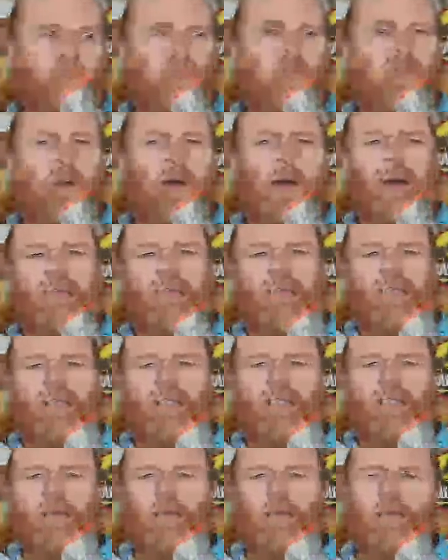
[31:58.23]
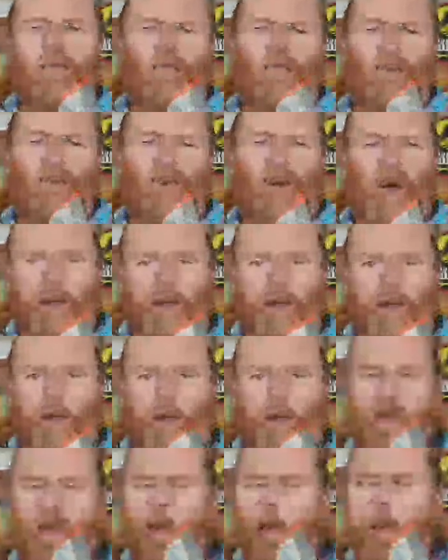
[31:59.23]
If I had to eat them to survive, I
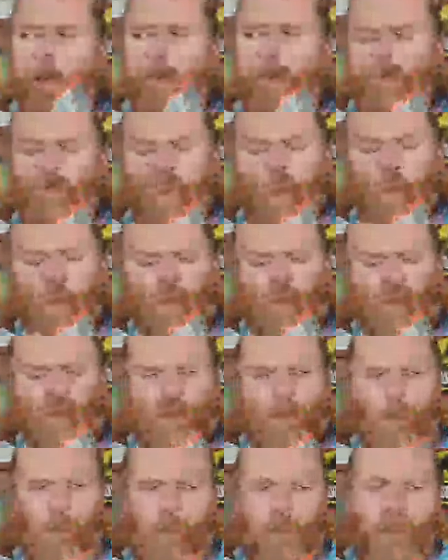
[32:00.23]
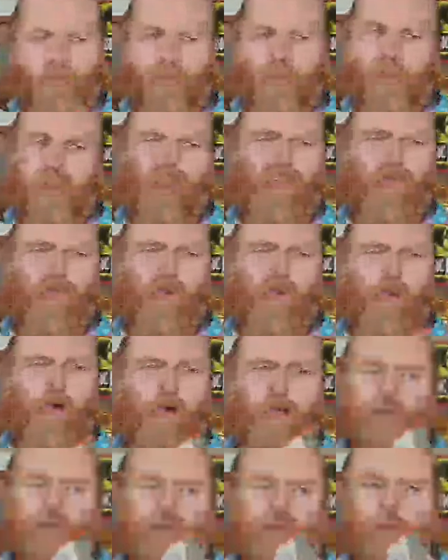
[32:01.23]
would. But given the
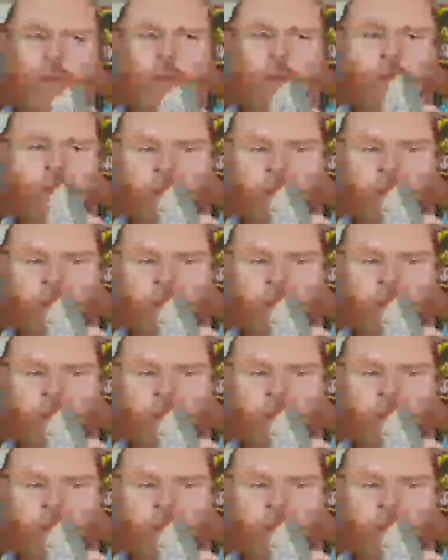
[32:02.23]
option,